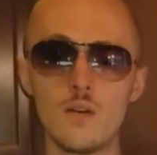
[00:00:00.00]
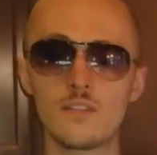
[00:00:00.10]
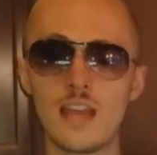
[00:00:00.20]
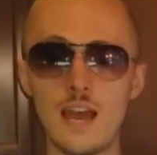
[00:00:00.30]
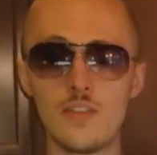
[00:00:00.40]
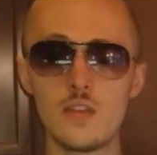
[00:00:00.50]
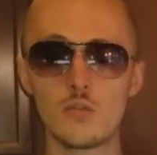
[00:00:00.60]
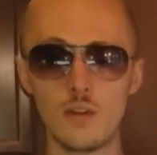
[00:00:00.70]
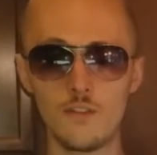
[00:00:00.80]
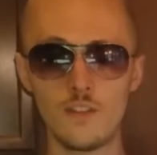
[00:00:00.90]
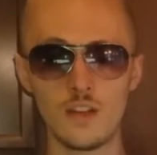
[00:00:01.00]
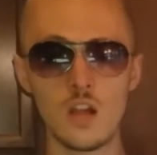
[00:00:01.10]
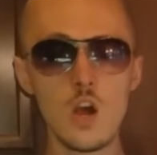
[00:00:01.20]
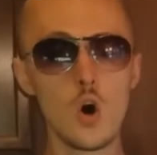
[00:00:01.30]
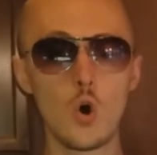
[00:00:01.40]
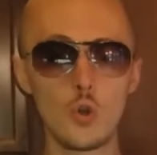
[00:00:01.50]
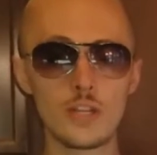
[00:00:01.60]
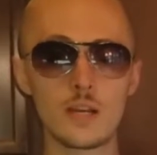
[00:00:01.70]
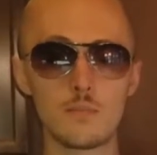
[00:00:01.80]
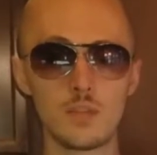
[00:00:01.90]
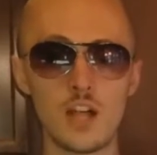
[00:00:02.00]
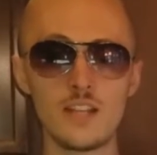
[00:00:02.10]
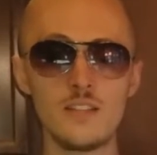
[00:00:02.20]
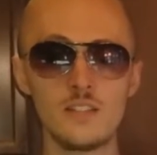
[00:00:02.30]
of Kathy Griffin holding a bloody,